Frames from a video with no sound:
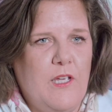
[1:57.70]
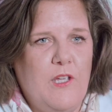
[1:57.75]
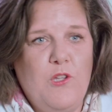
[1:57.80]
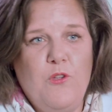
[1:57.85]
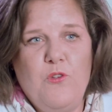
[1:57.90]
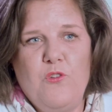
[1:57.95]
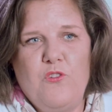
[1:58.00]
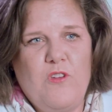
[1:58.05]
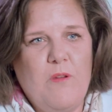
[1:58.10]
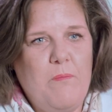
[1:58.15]
It
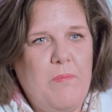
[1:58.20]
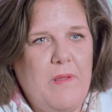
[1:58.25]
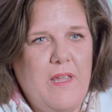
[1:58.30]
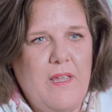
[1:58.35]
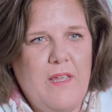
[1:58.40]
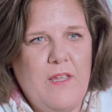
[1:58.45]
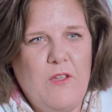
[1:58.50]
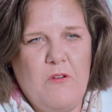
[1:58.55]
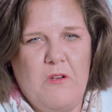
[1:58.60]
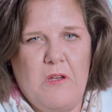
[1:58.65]
used to
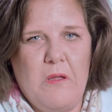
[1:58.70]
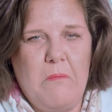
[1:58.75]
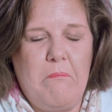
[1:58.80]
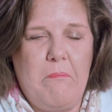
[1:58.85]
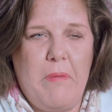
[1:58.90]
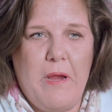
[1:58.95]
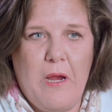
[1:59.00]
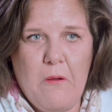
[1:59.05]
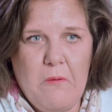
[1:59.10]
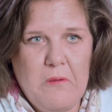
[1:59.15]
be you
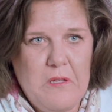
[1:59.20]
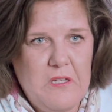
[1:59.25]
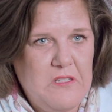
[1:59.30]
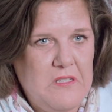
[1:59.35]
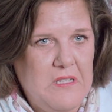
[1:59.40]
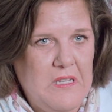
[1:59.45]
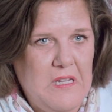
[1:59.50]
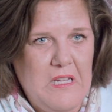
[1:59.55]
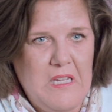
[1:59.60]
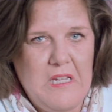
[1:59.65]
could barely
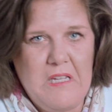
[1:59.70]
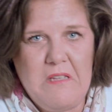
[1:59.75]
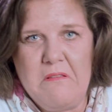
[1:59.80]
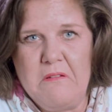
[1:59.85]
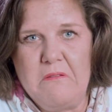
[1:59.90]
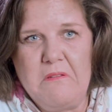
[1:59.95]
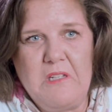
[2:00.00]
see the